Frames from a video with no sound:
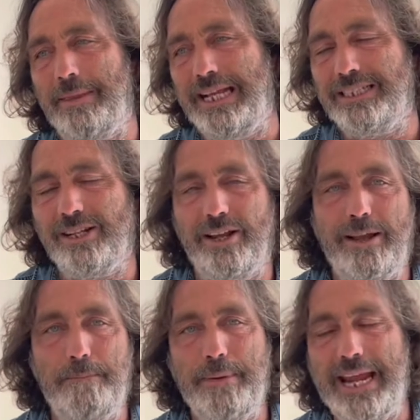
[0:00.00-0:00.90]
It's like a
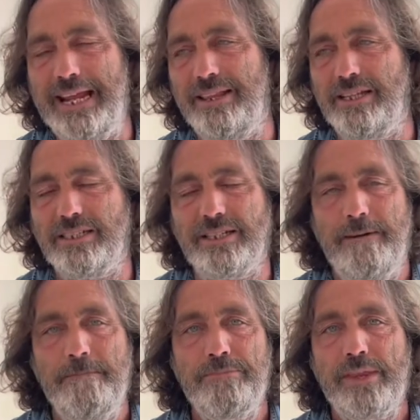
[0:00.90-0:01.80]
bee that's
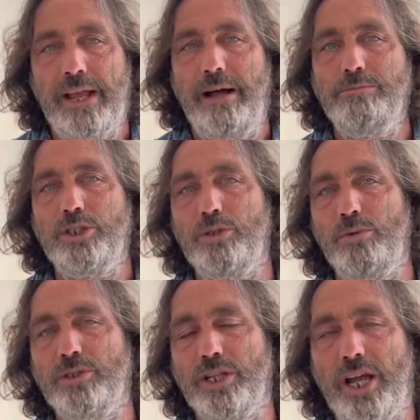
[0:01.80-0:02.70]
comes
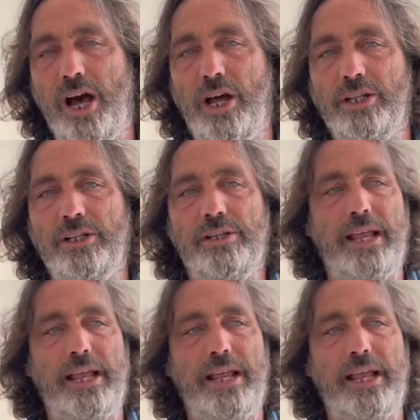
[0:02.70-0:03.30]
towards a garden,